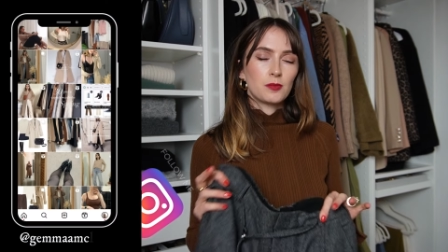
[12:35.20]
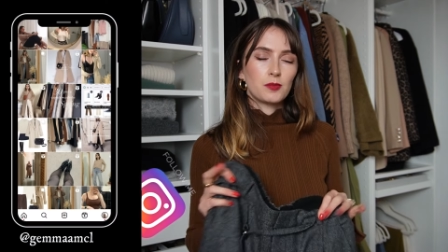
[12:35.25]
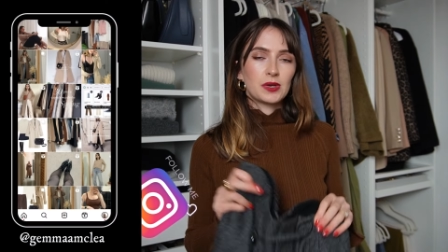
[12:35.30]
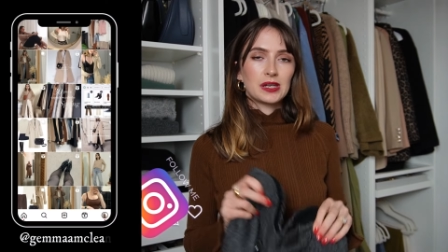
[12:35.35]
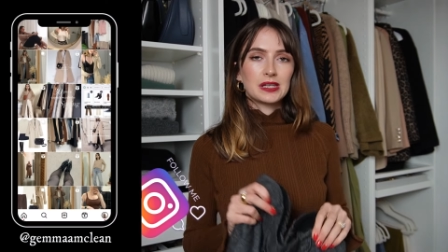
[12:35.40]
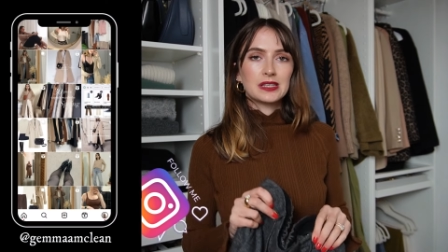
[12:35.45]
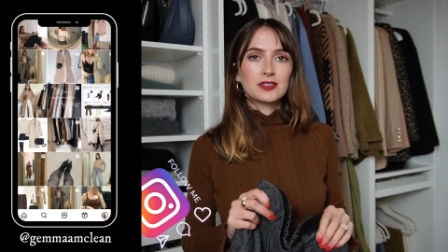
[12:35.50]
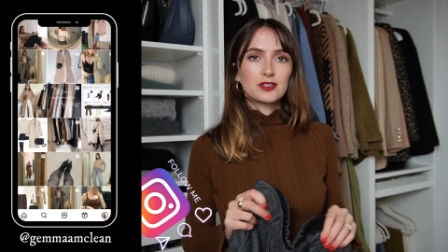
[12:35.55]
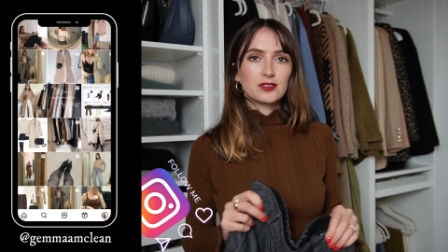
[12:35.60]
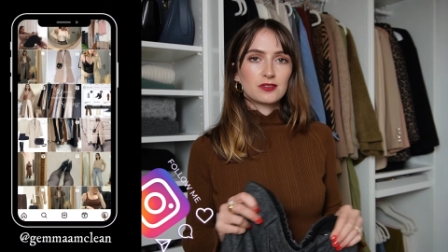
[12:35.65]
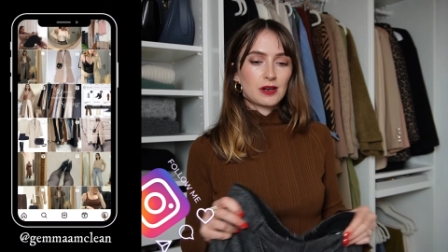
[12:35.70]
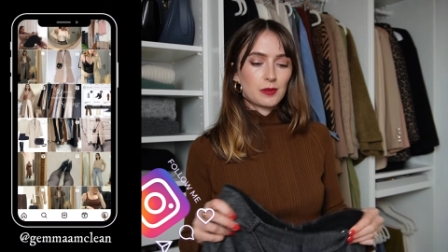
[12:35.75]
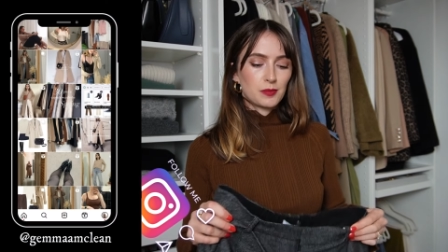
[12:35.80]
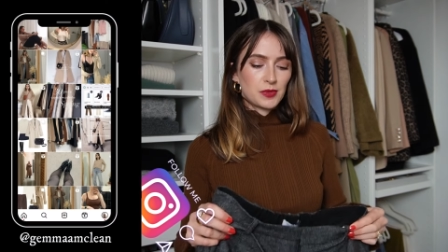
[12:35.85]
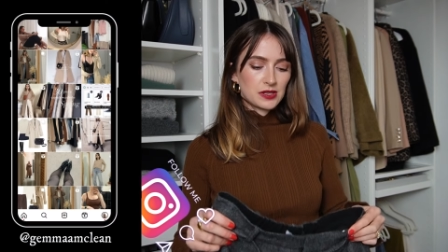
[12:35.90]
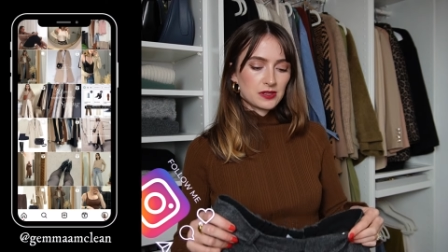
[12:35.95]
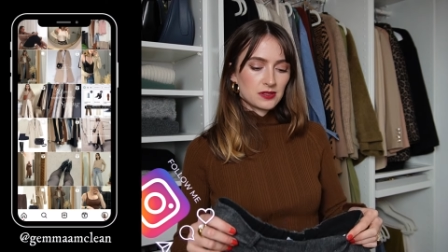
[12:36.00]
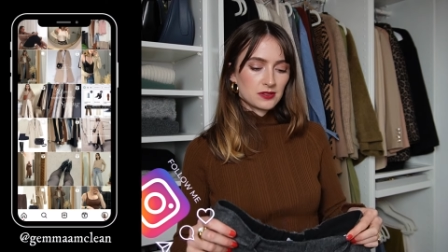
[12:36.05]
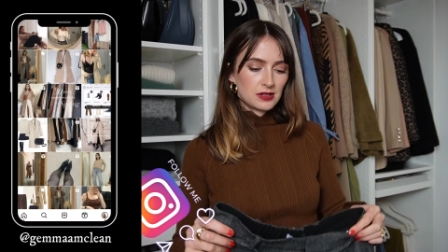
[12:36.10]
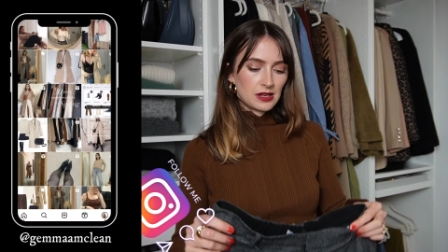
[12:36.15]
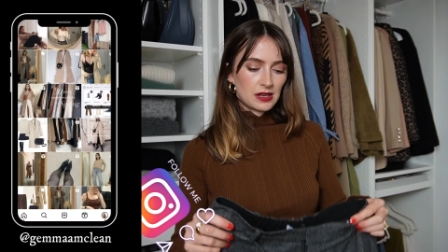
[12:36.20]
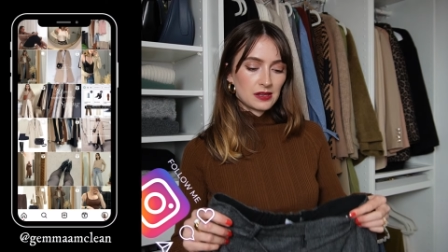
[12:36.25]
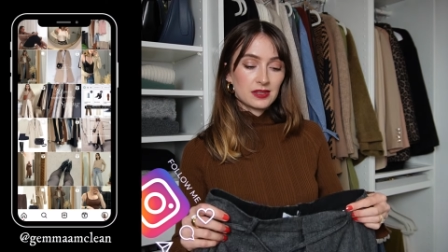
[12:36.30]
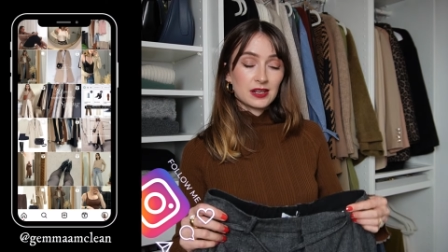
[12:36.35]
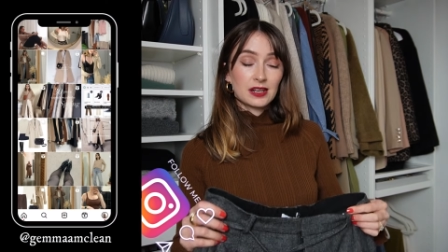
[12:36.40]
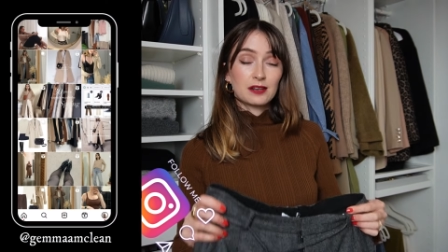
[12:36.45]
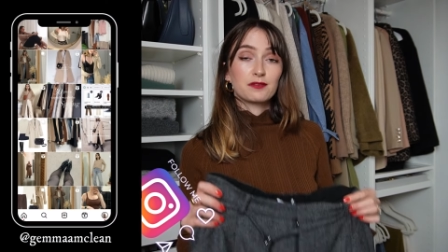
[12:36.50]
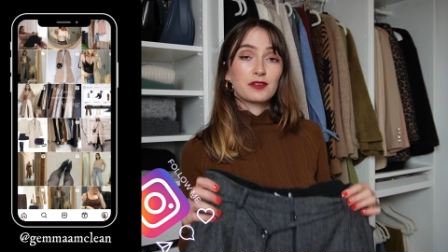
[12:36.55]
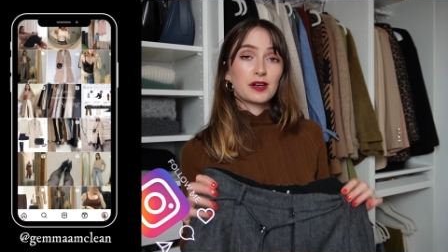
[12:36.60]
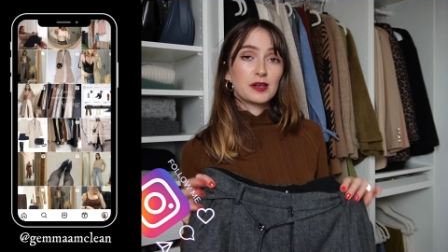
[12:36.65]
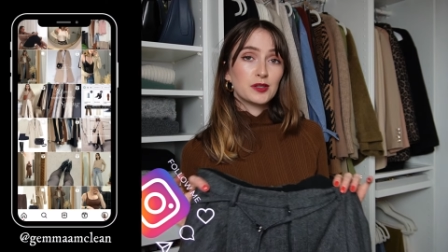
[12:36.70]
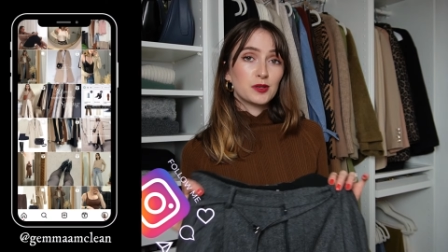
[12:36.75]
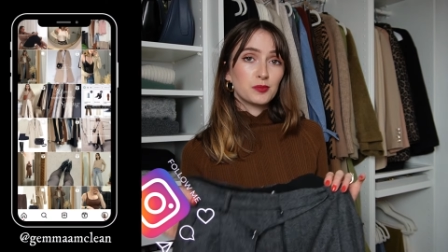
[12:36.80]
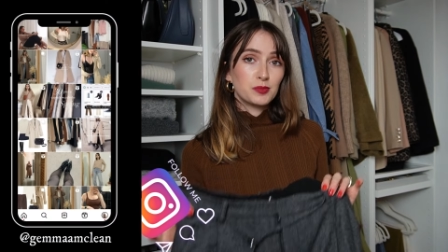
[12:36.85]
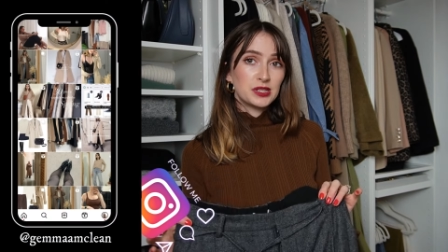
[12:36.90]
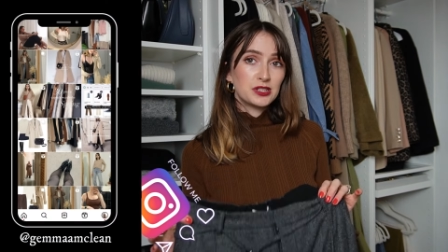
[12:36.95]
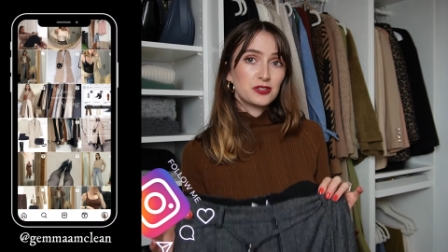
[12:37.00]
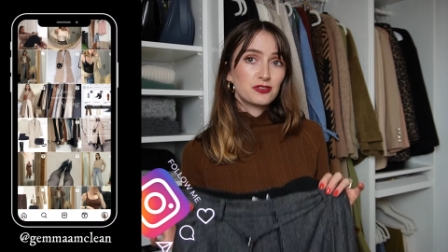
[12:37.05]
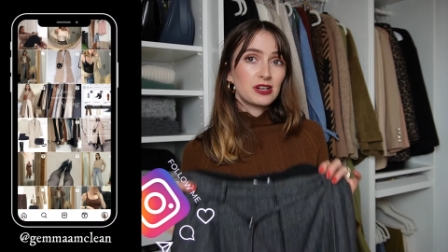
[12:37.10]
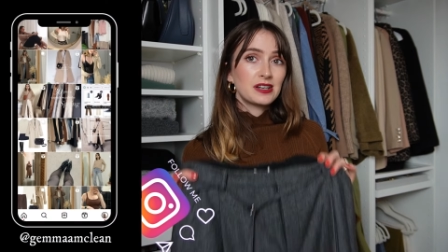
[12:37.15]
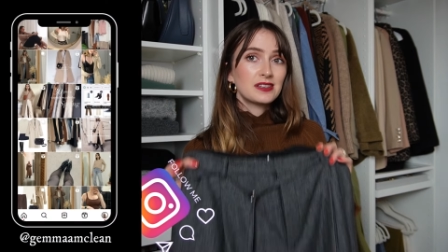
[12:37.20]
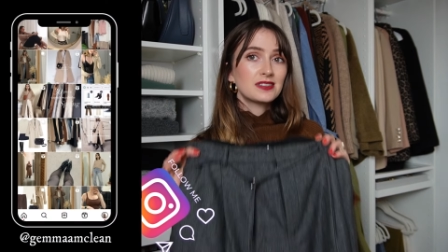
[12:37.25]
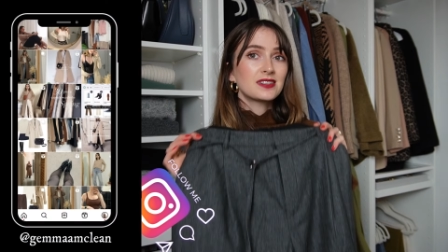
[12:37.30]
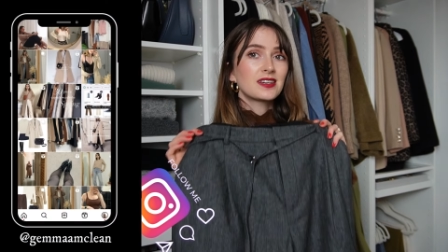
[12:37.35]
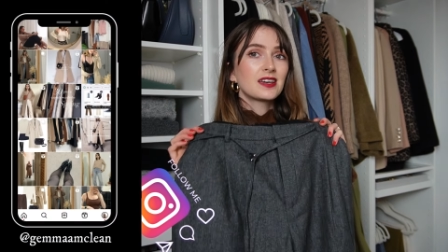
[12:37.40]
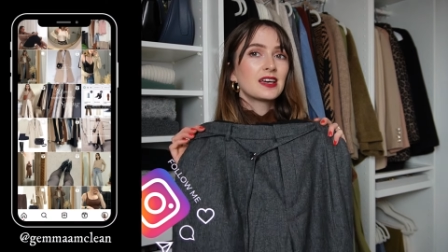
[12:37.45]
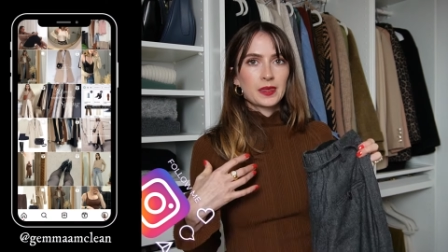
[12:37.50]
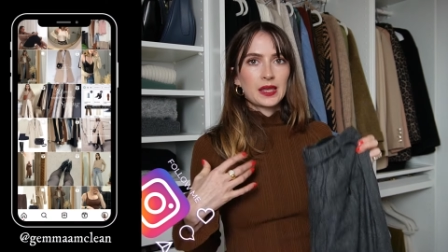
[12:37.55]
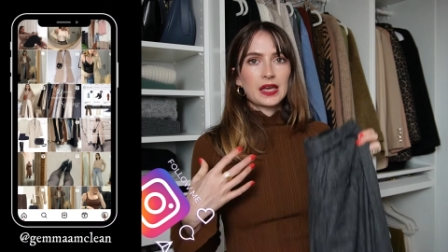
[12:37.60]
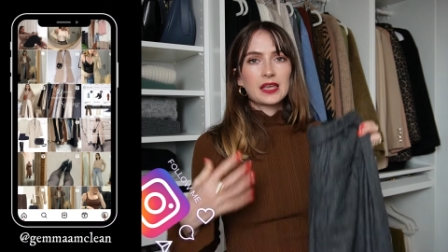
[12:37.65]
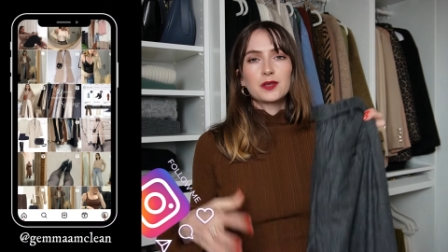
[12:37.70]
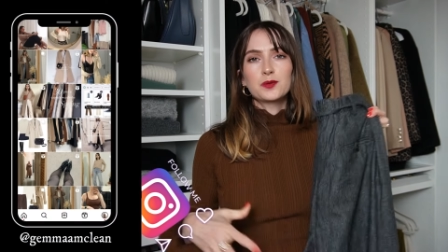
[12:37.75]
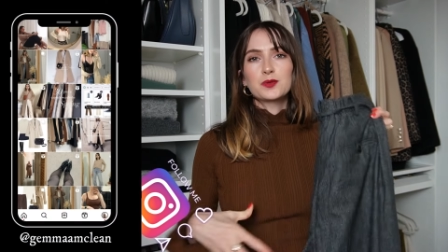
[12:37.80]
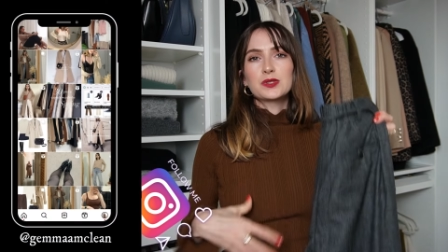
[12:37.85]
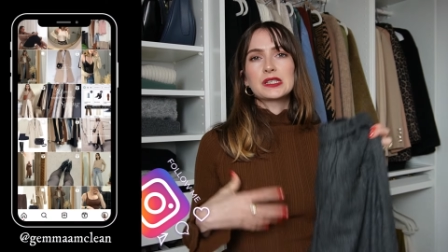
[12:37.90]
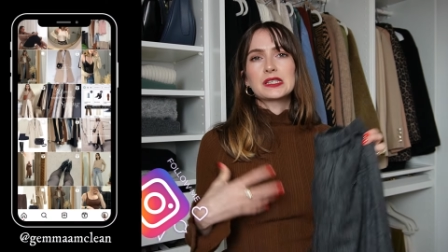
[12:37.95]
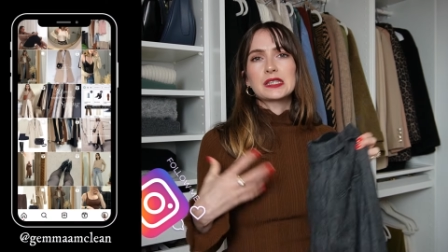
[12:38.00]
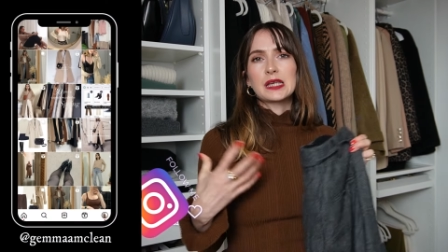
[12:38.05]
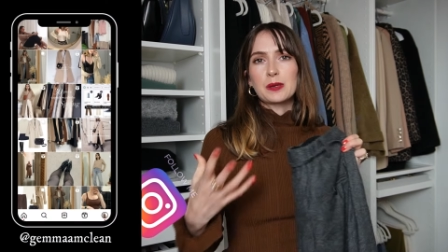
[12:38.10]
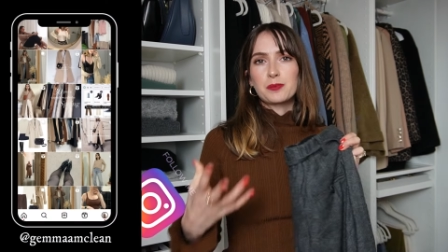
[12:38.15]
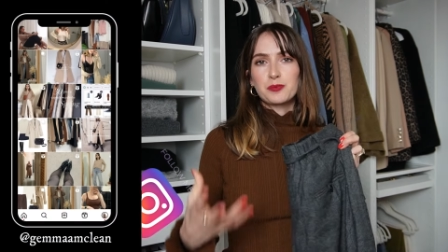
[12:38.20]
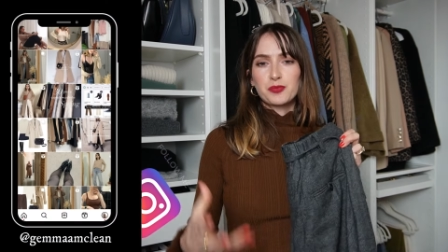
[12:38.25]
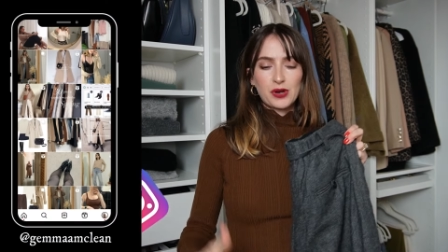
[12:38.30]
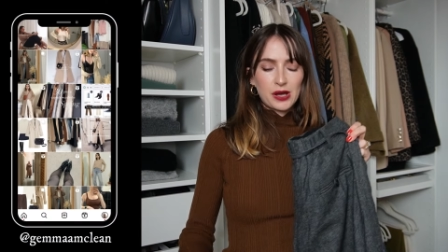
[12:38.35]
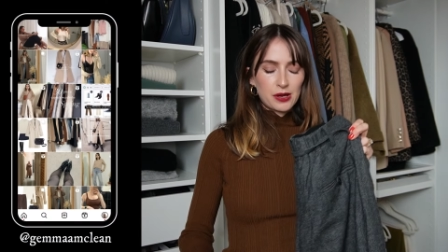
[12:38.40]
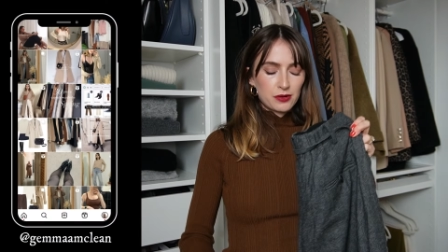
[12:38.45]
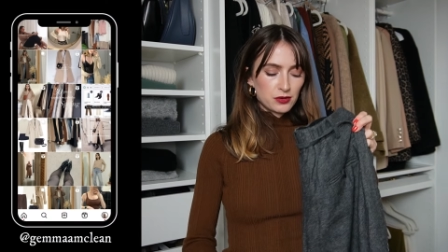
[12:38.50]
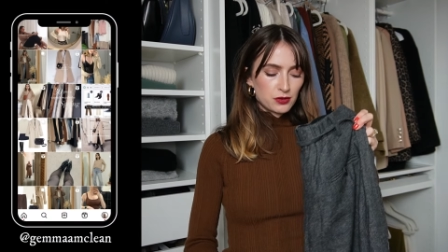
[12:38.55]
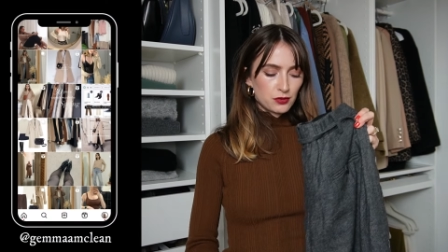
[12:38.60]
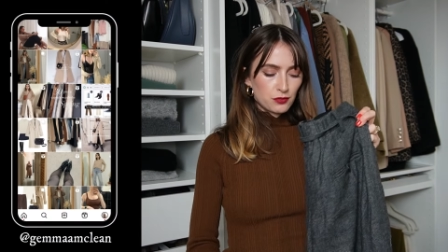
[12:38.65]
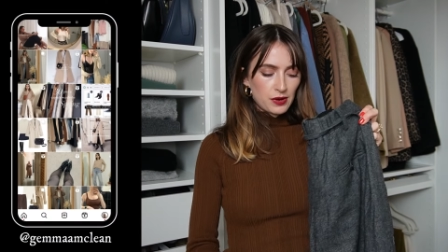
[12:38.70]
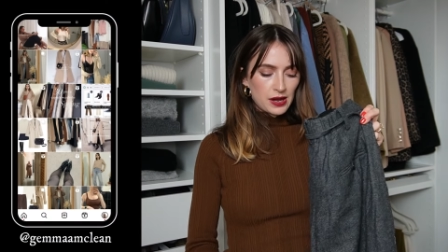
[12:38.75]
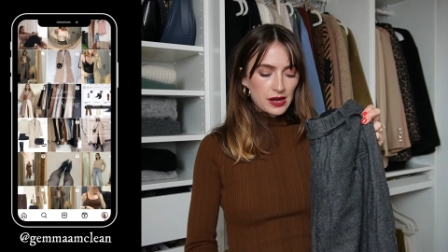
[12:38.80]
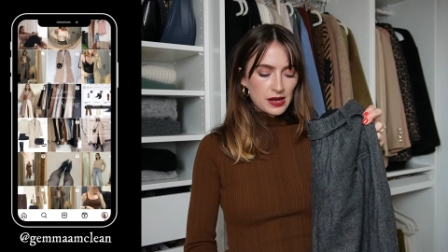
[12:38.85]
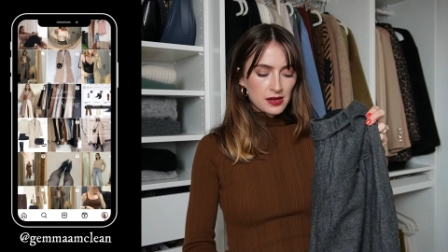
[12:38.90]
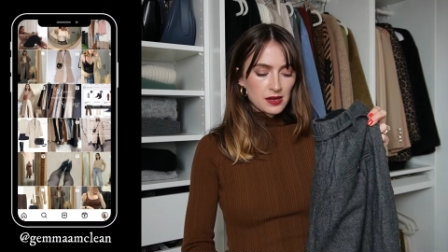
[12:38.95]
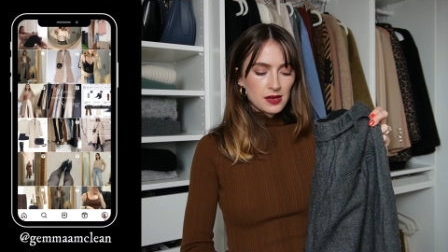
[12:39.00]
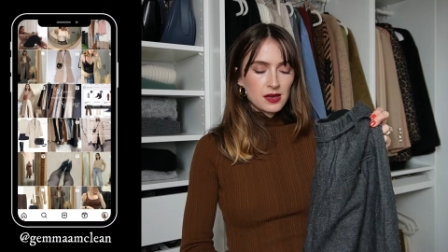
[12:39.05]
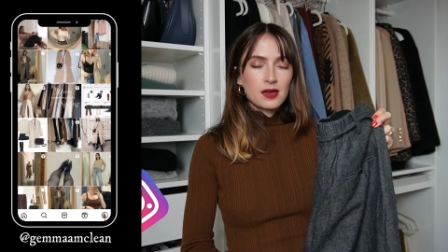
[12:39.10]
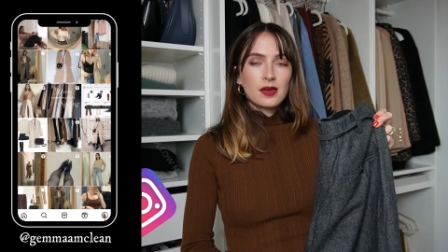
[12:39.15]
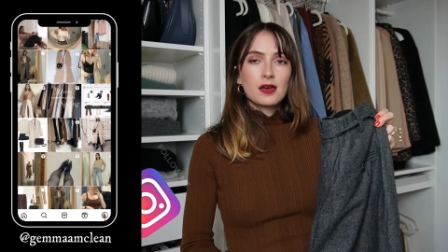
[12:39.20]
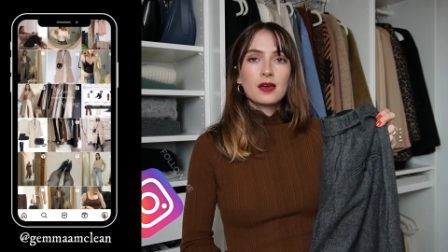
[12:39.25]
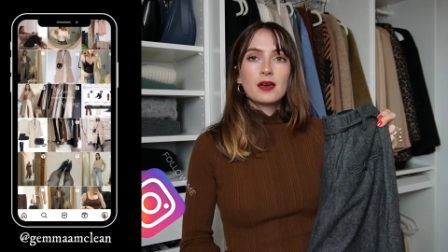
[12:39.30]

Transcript: on my Instagram yesterday that I found on Pinterest. And there was this like brown and grey